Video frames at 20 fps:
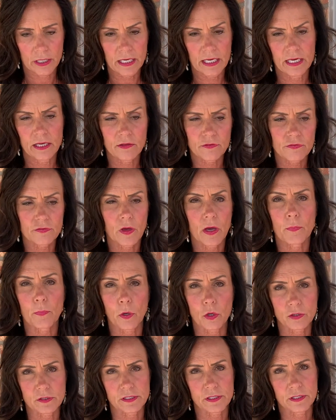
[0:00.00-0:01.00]
if a
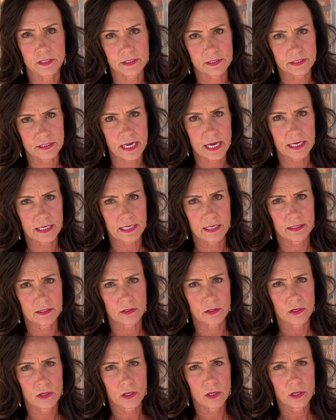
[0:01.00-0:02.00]
person is taken
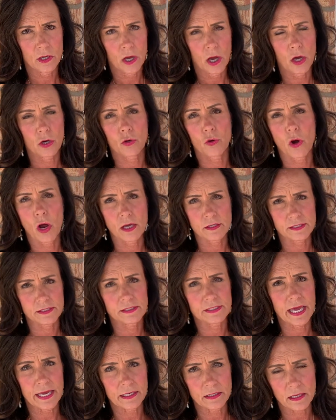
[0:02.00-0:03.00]
across
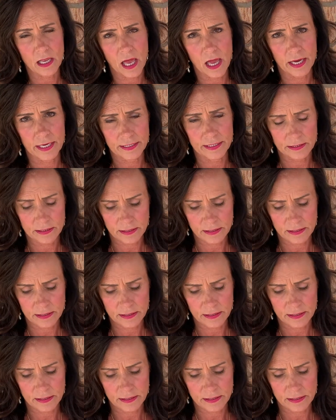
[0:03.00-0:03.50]
state lines.